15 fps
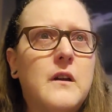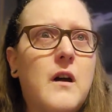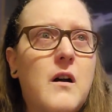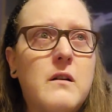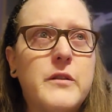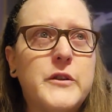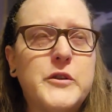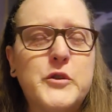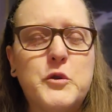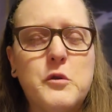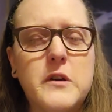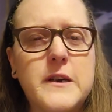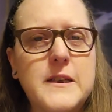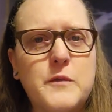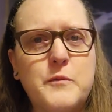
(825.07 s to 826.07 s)
all the
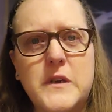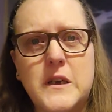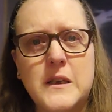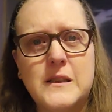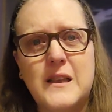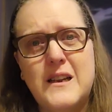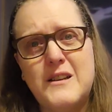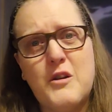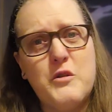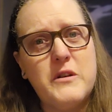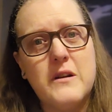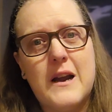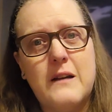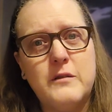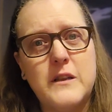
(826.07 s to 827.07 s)
stories because I know
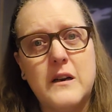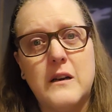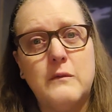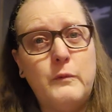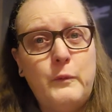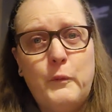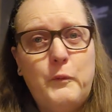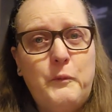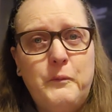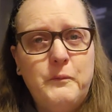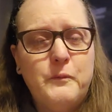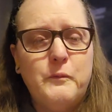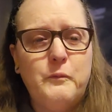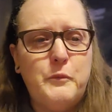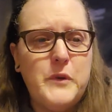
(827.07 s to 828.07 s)
they're out there
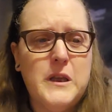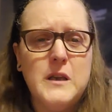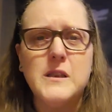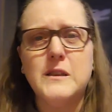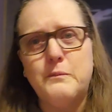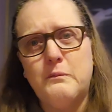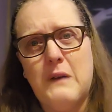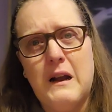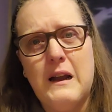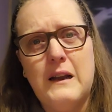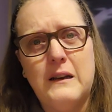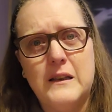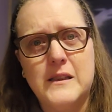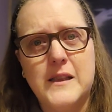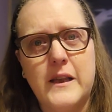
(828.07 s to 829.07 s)
because
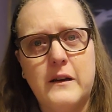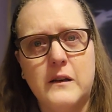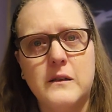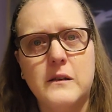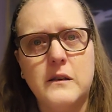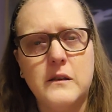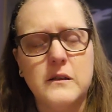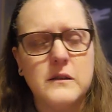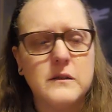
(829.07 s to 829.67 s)
mine is there.